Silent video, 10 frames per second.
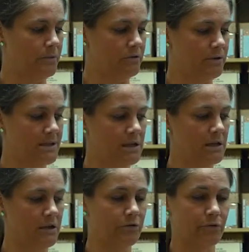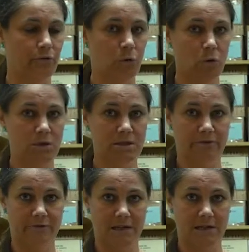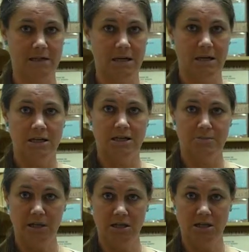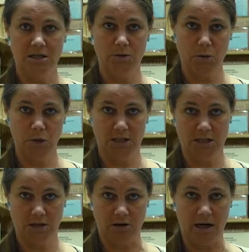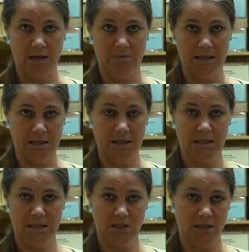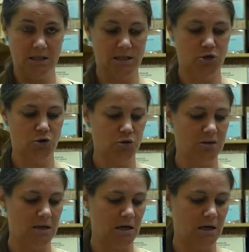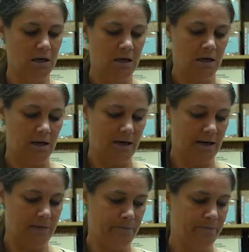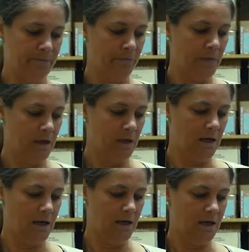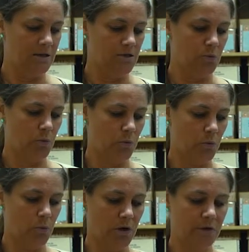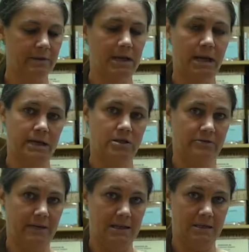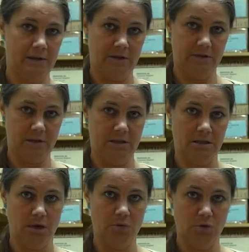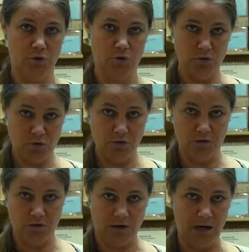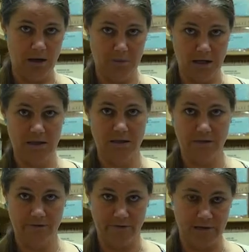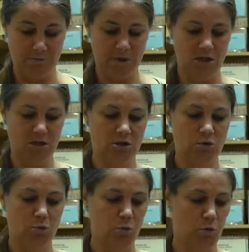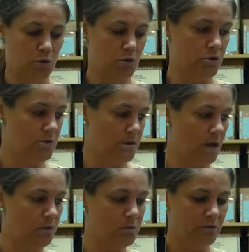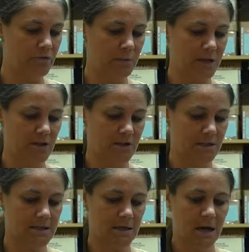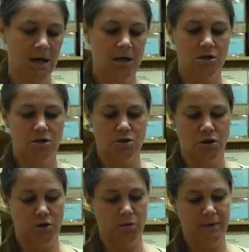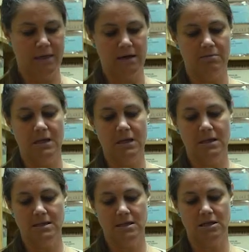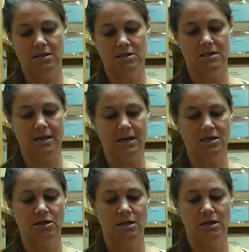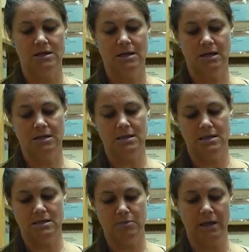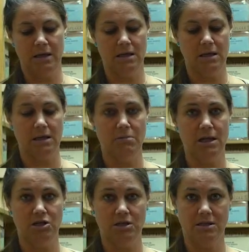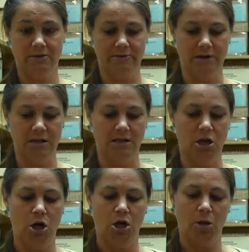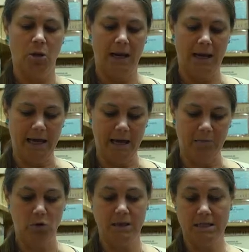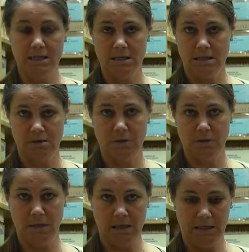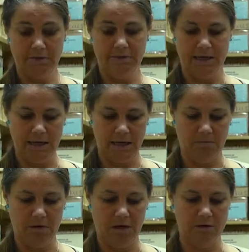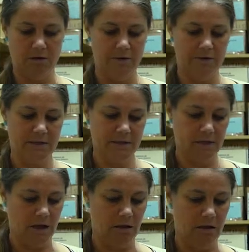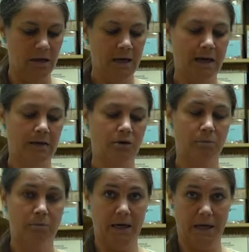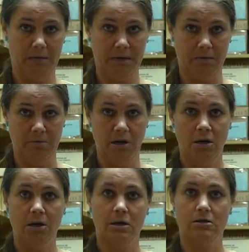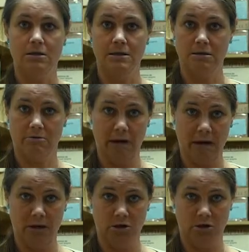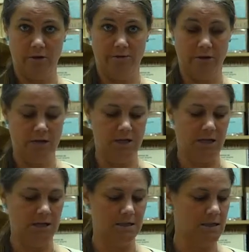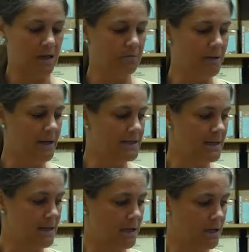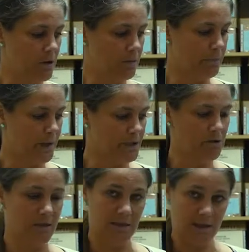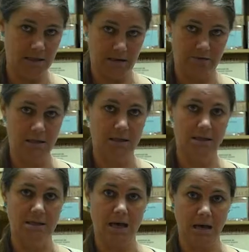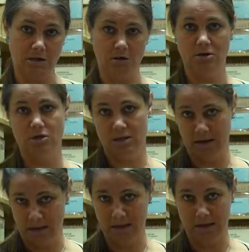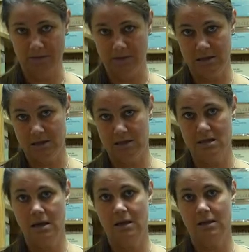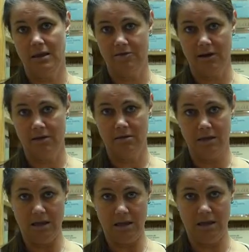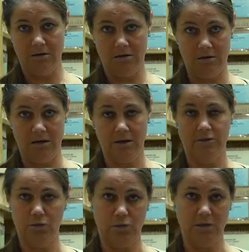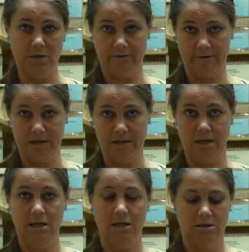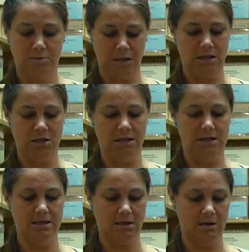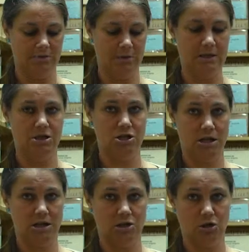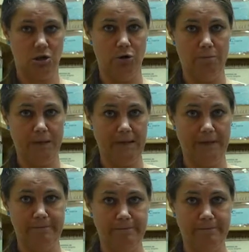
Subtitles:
recently 4 different species were described in this genus Sousa, and one of the lines of evidence that was used to describe these different species were skull morphometrics. So what that means is that scientists went and measured different the distance between different landmarks of the skull and compared them across the range of the genus. And basically, based on that evidence and on genetic evidence, they found that there are currently 4 different species of this genus globally.